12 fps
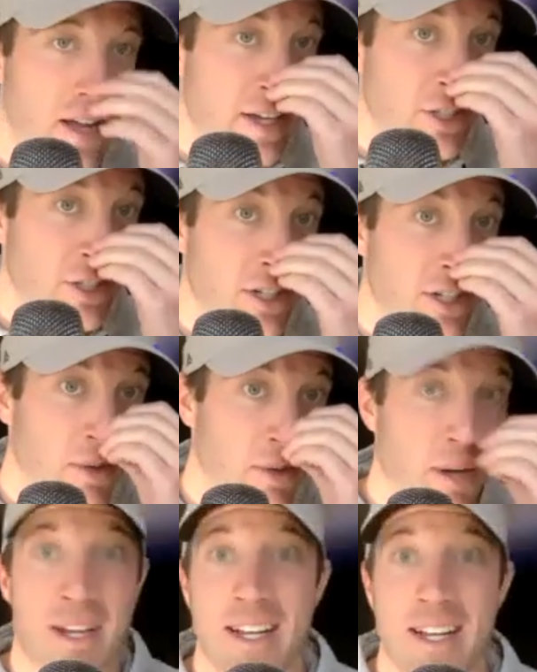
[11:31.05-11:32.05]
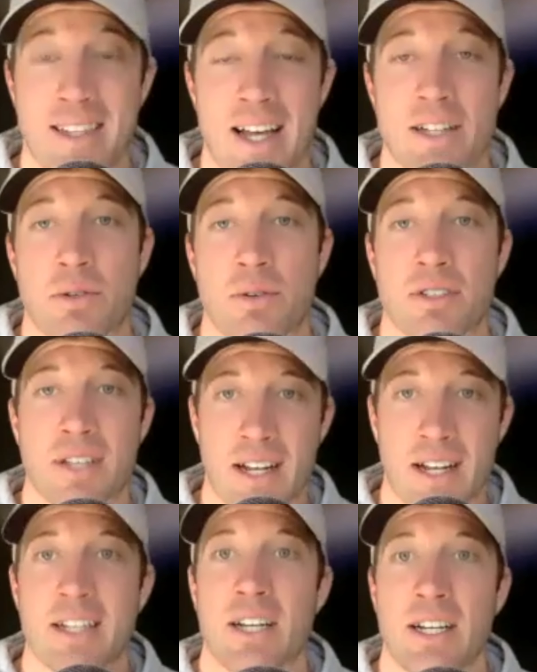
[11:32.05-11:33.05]
And she's not going to be able to hit that. So it's like
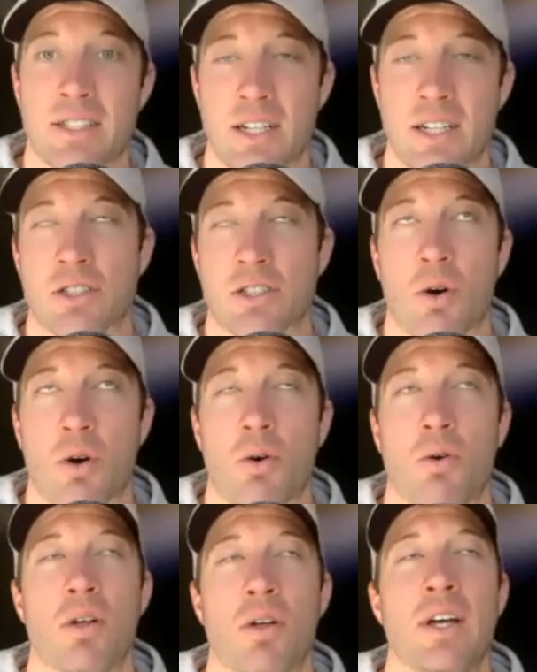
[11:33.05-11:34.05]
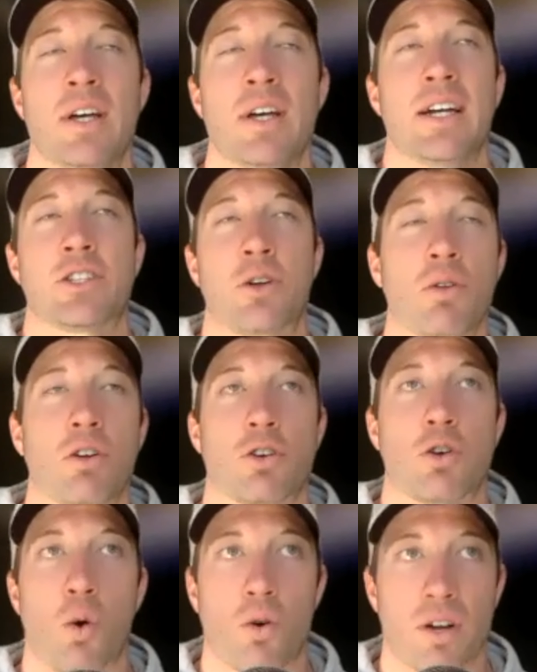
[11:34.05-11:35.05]
it's goal
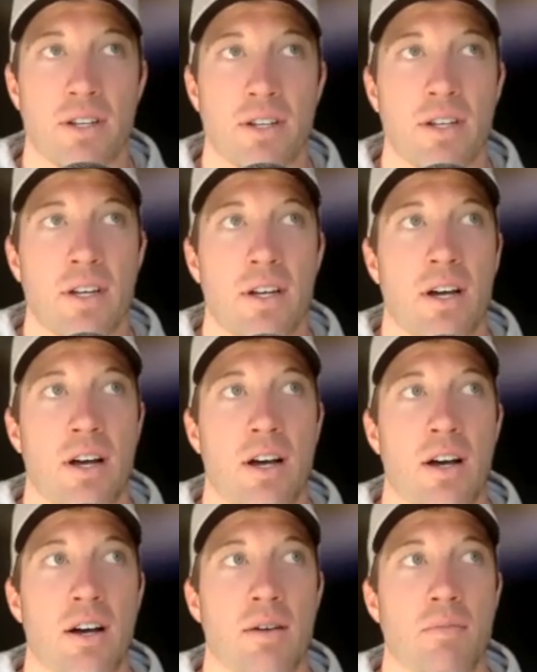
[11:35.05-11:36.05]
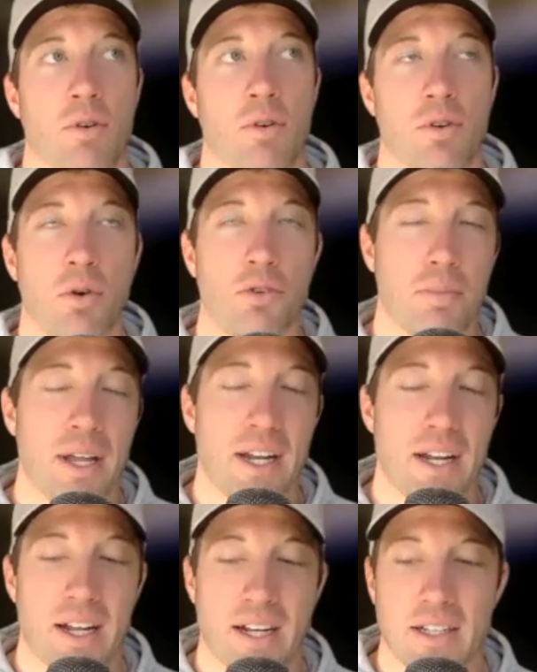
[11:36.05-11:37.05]
accordant, or goal
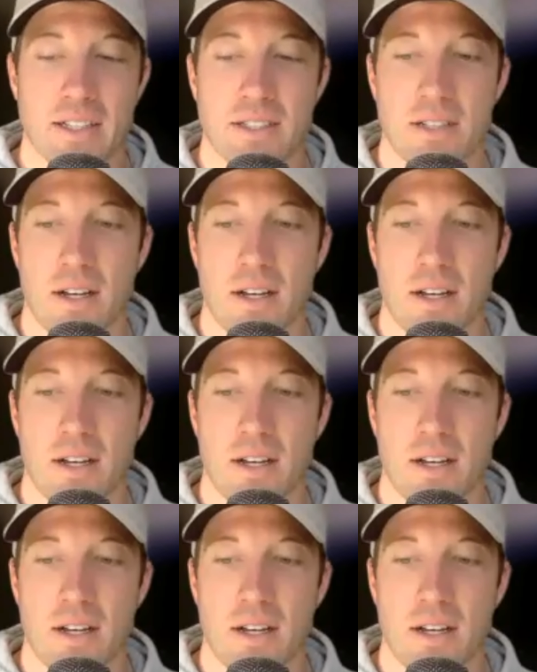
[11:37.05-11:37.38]
dependent, I guess.